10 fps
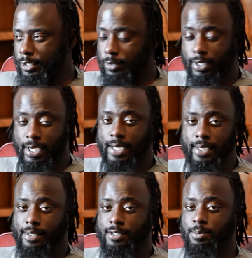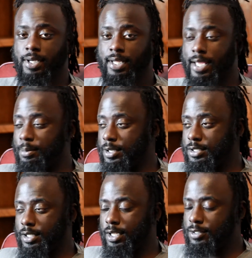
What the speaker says: you're a guy that doesn't play that much.